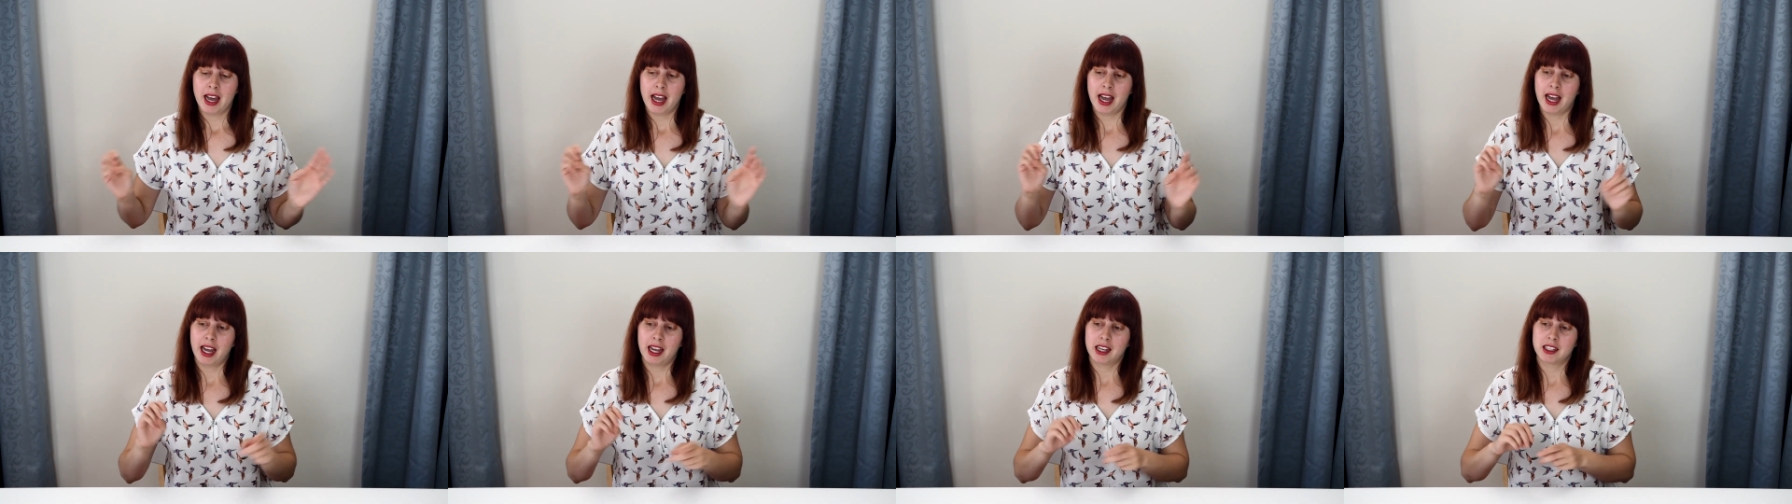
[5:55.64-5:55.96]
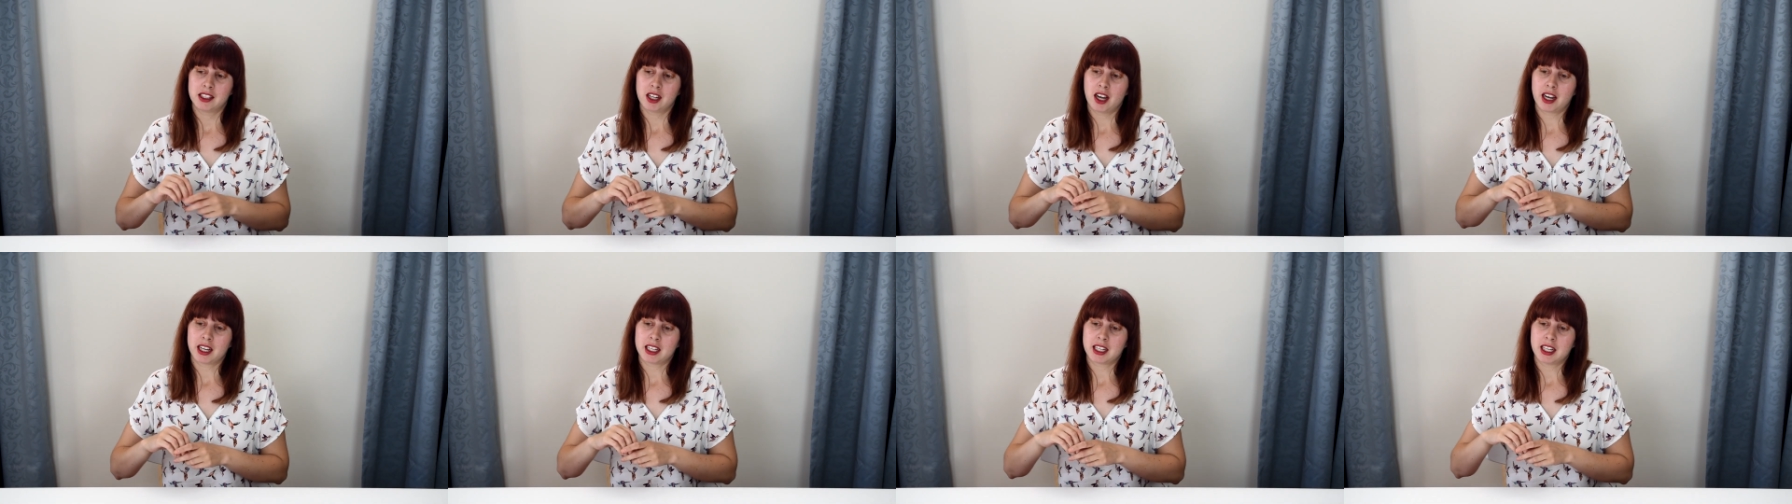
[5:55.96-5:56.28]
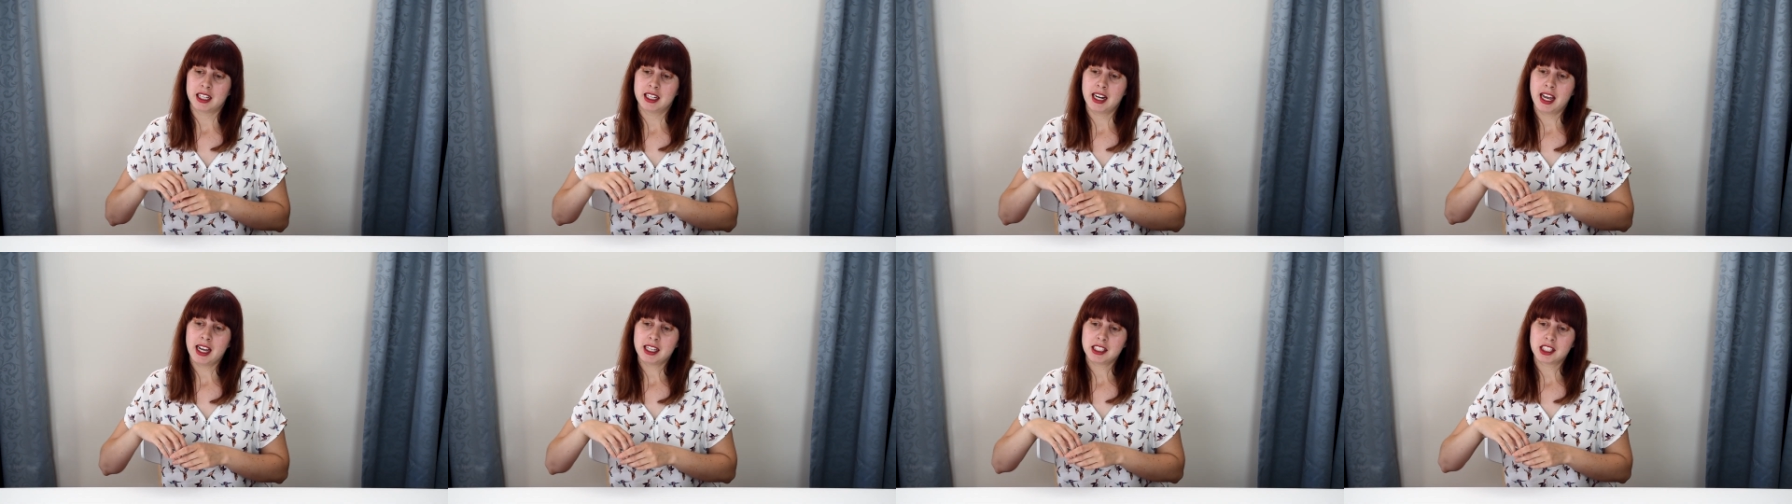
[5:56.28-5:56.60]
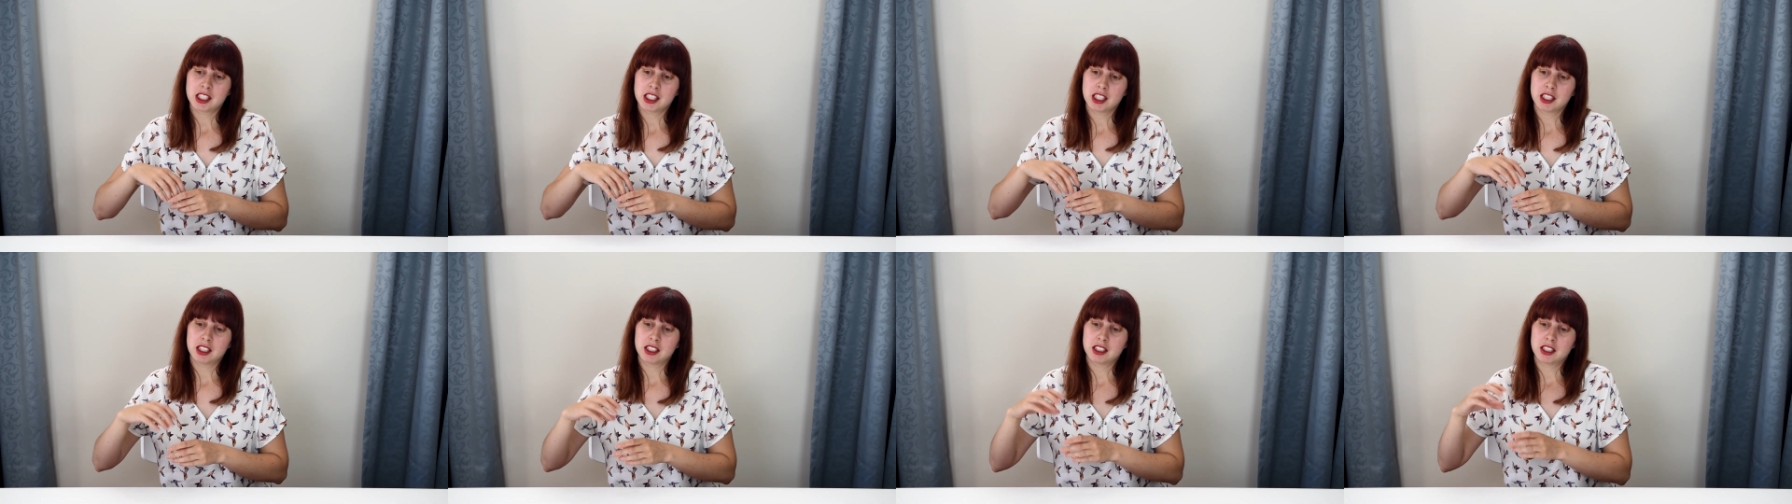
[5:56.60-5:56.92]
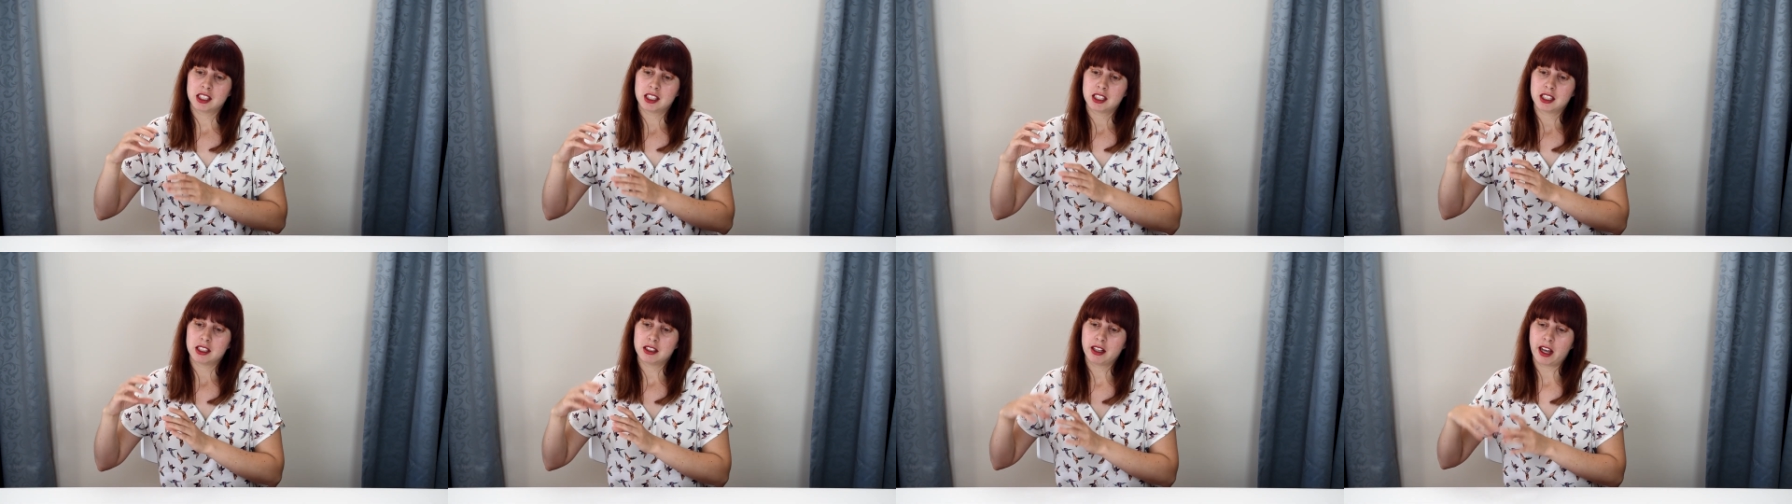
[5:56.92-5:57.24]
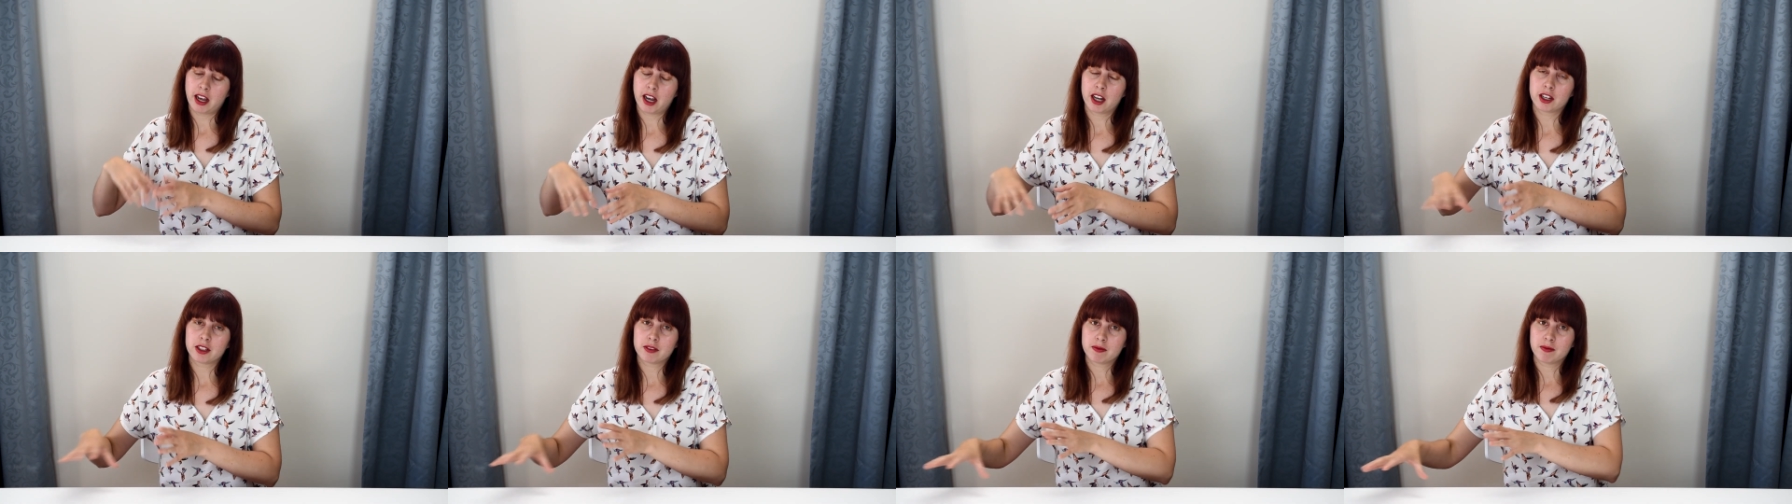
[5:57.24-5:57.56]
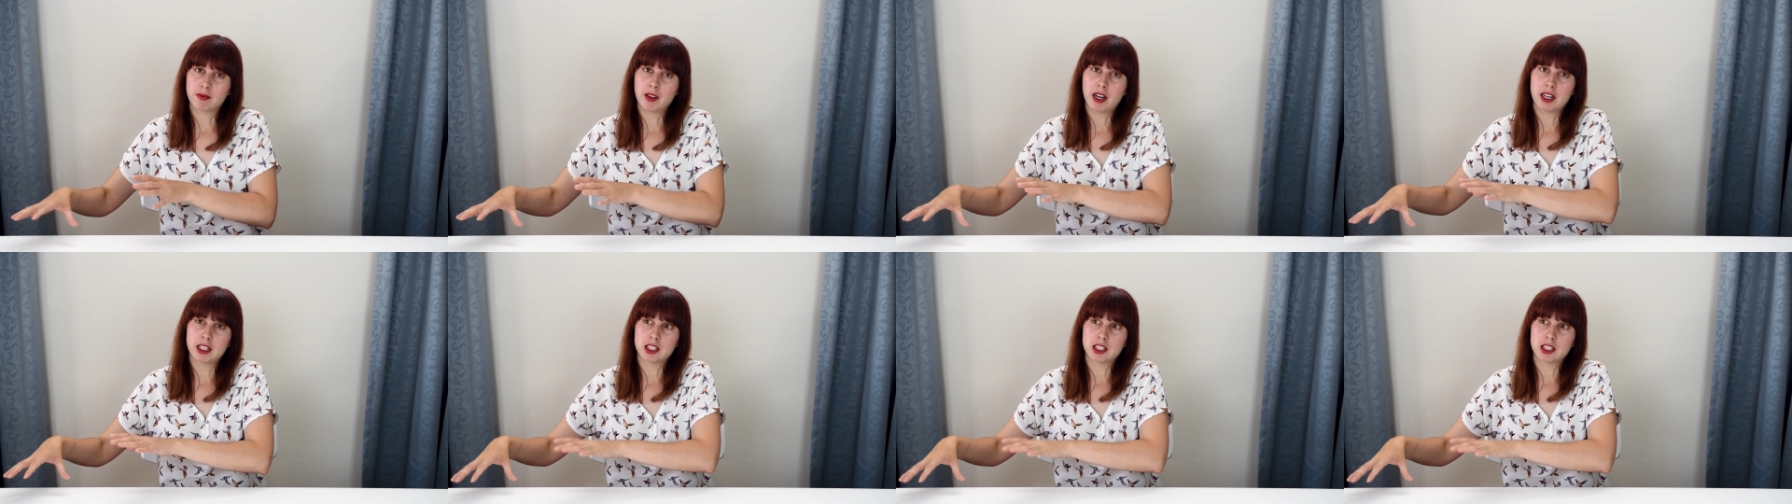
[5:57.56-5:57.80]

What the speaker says: And I connected, like